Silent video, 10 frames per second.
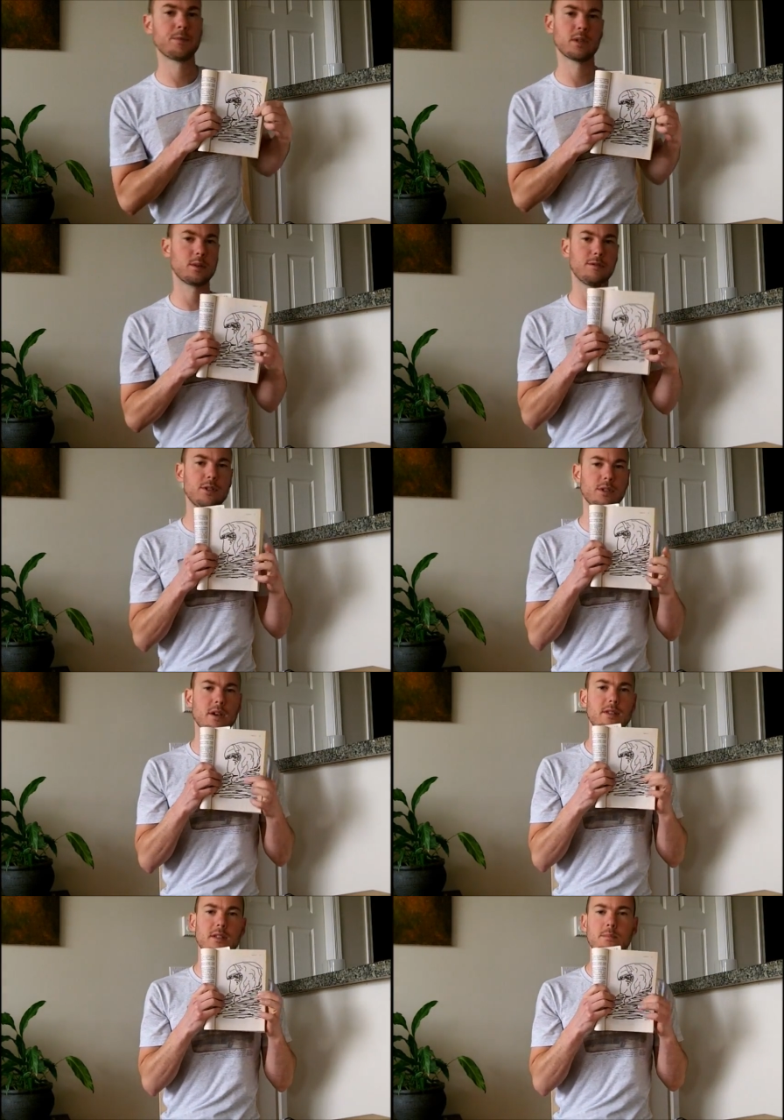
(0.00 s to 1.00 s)
So if you
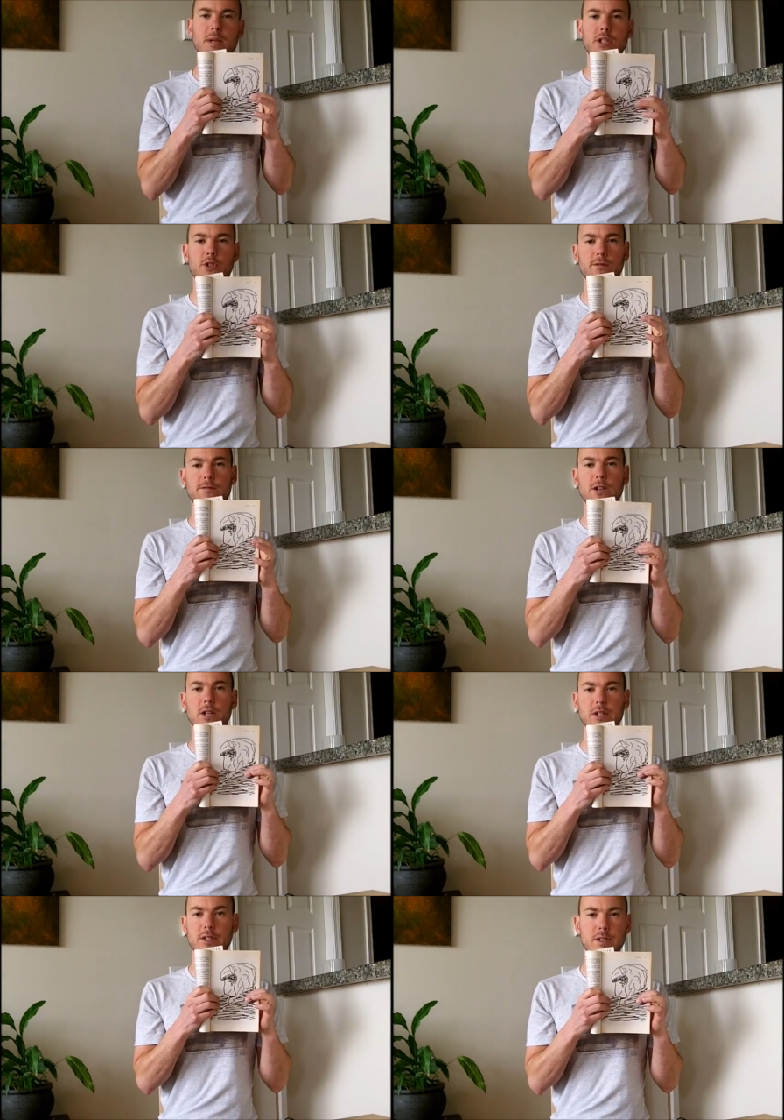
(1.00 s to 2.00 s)
saw this picture
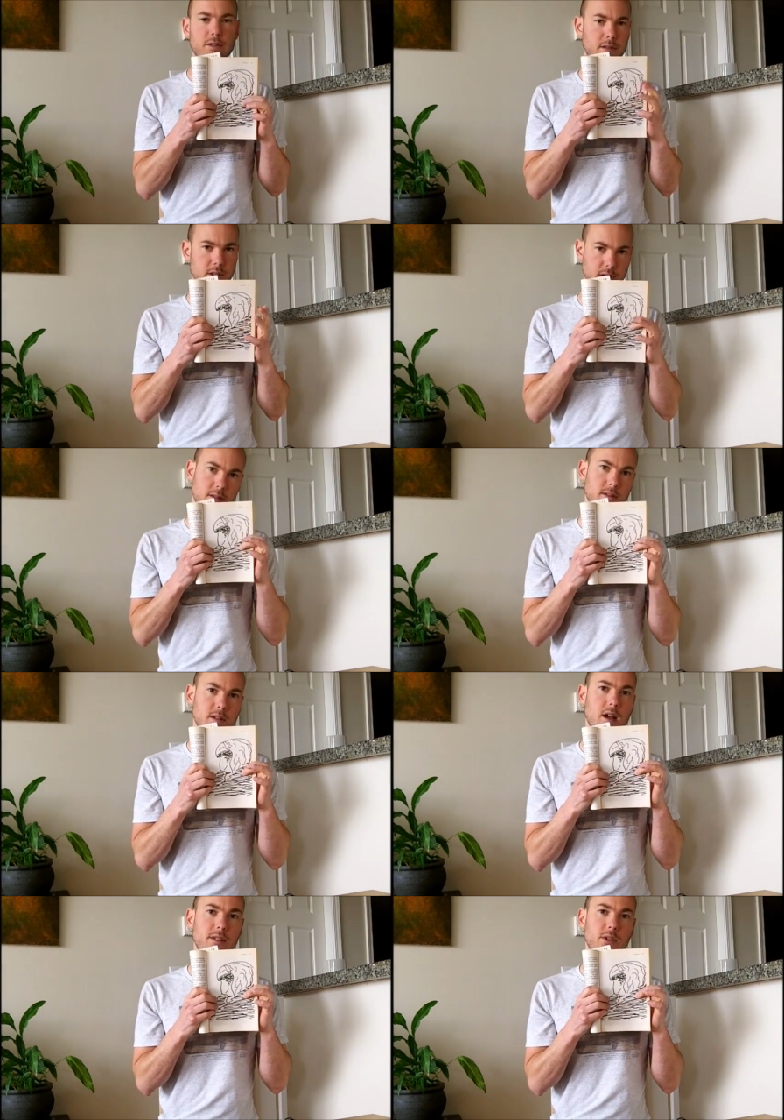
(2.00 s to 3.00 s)
first,
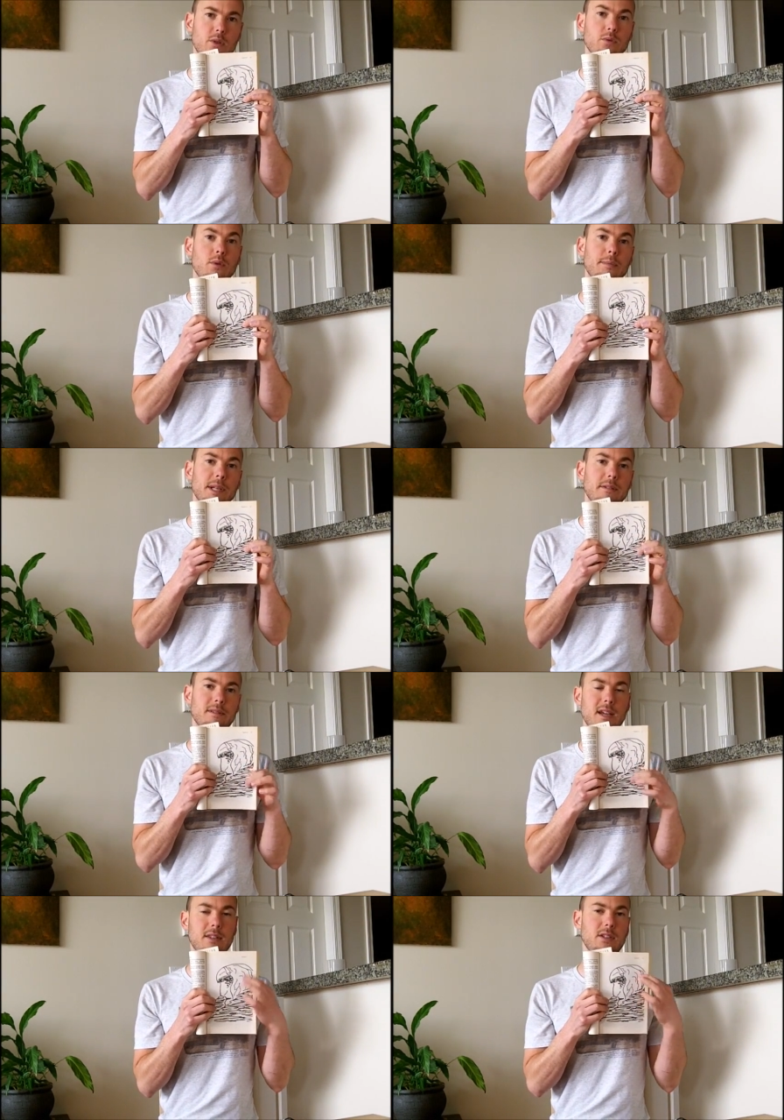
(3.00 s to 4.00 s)
saw the old woman,
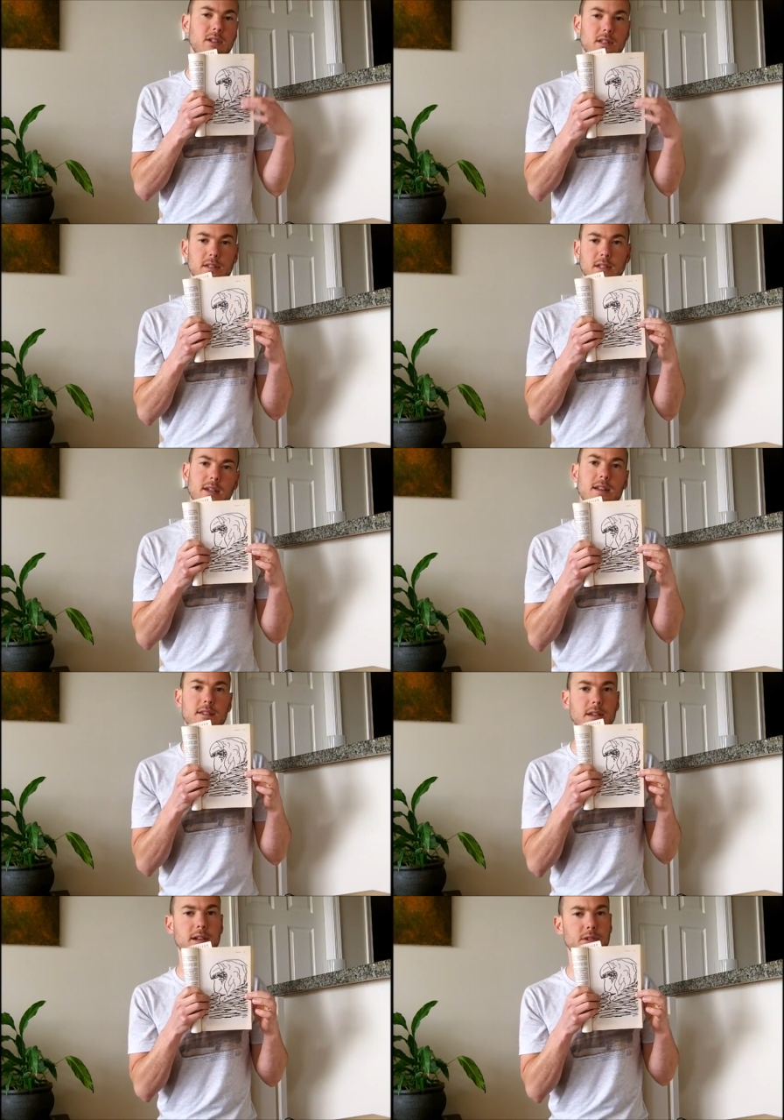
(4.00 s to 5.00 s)
as you can see it
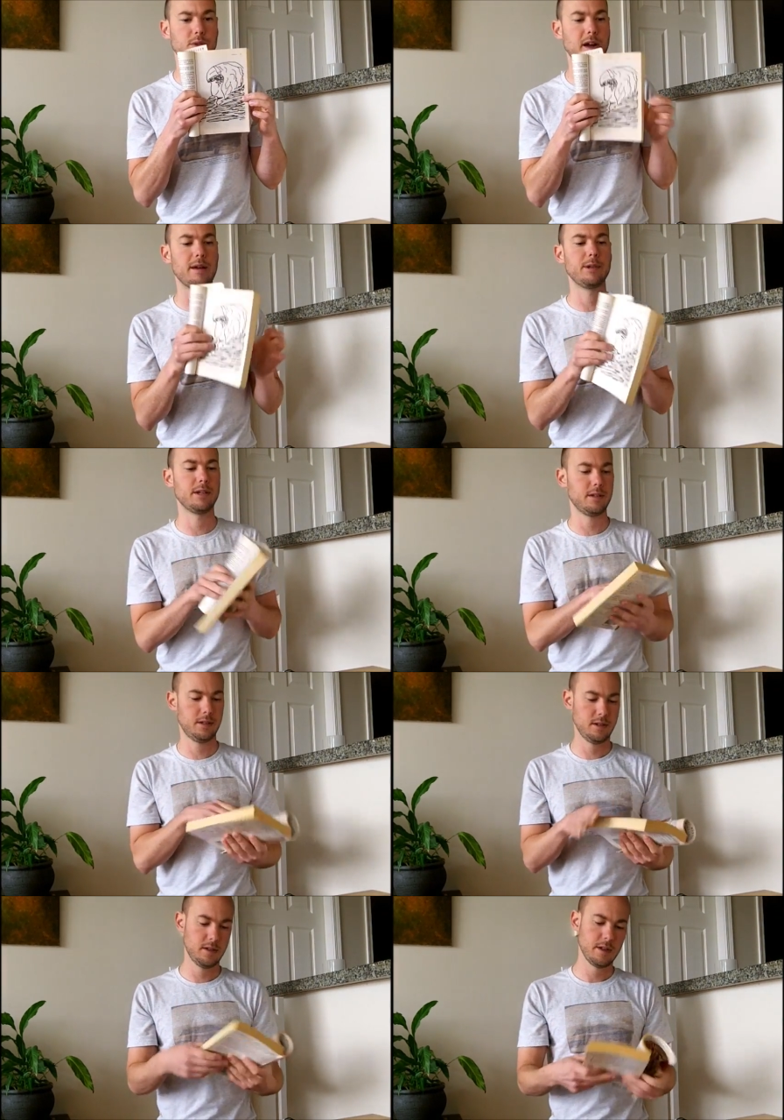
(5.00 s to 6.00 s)
as I described it,
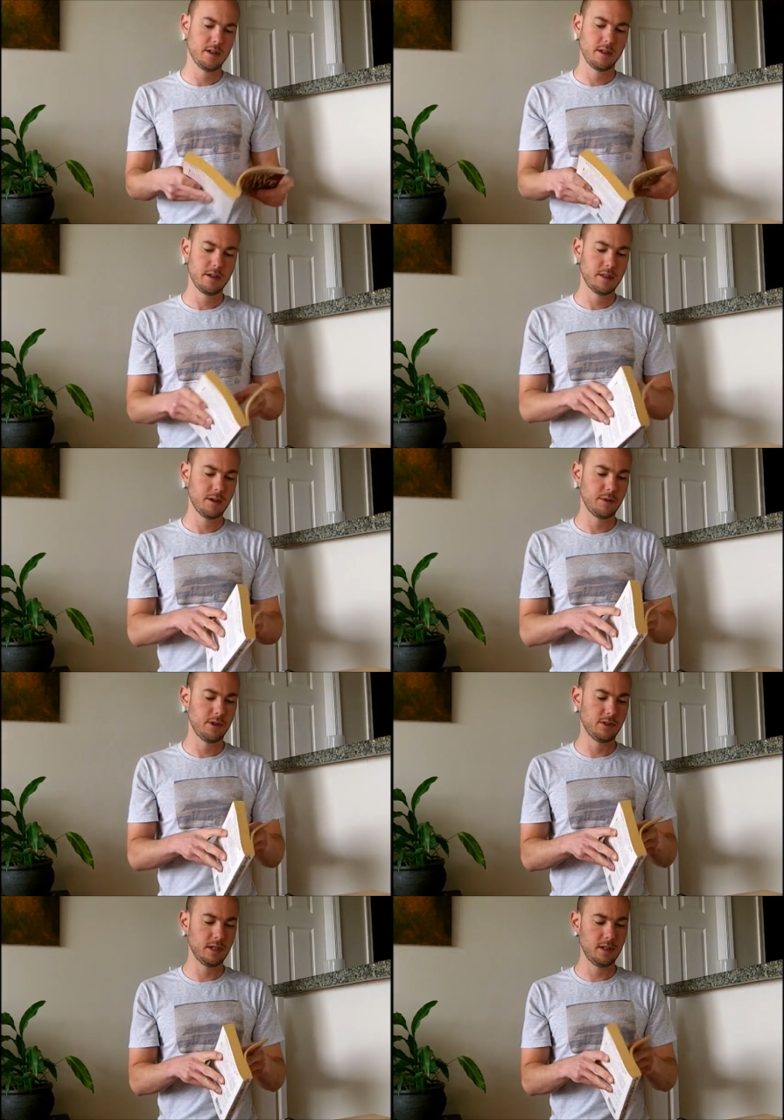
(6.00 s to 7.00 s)
and when
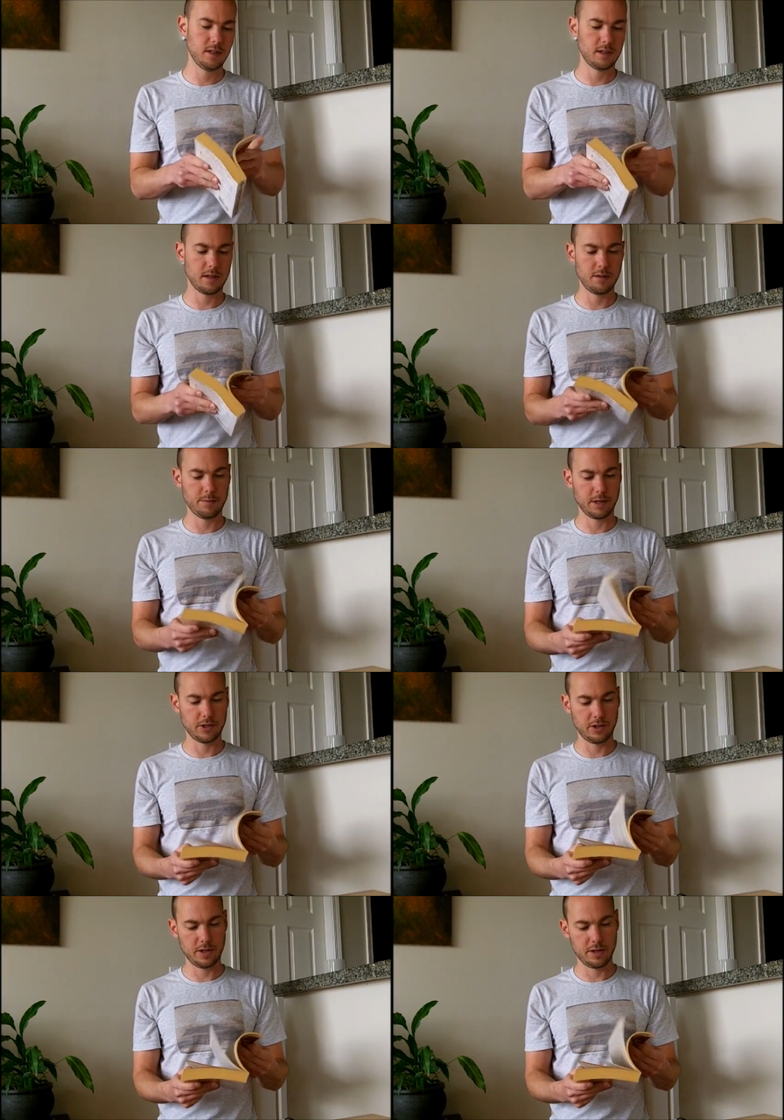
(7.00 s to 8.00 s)
you see this other
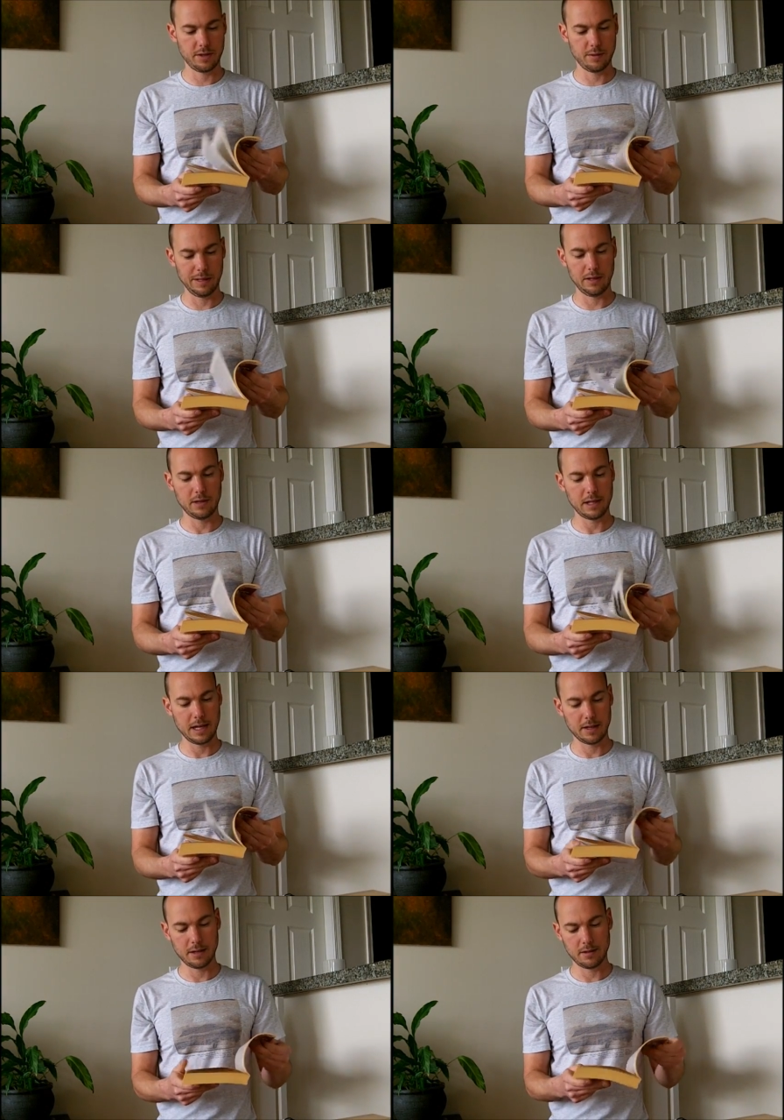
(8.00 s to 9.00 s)
picture here that we looked
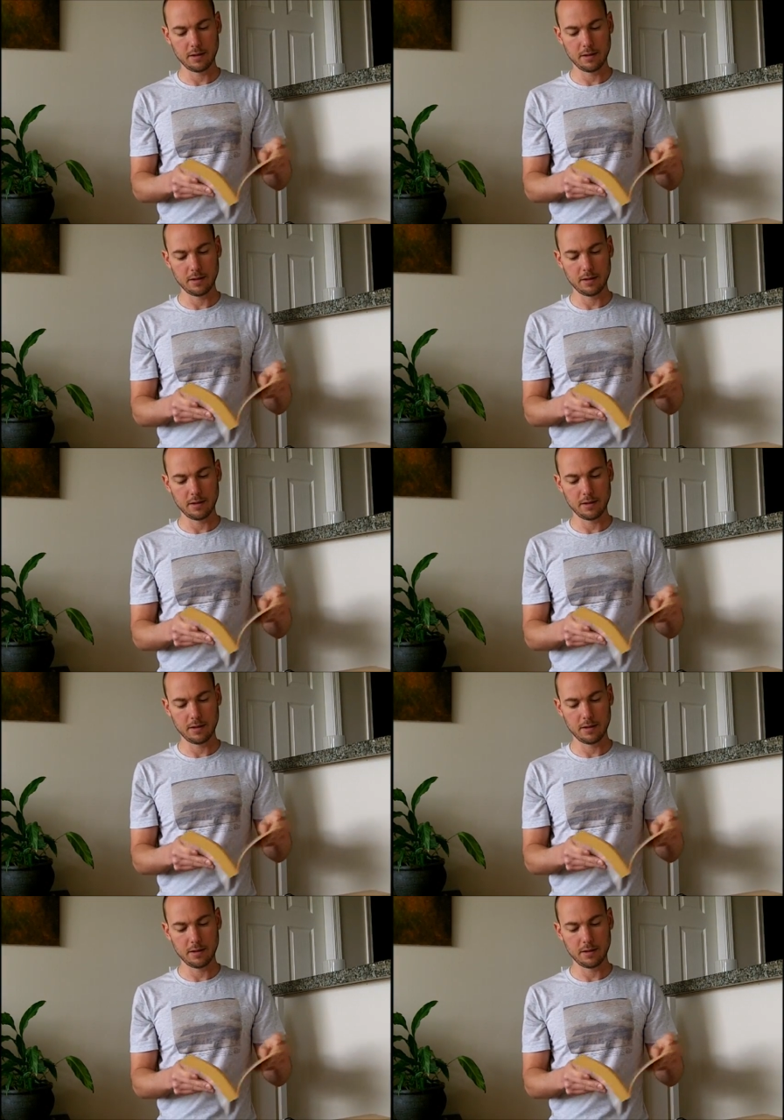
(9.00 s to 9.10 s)
at,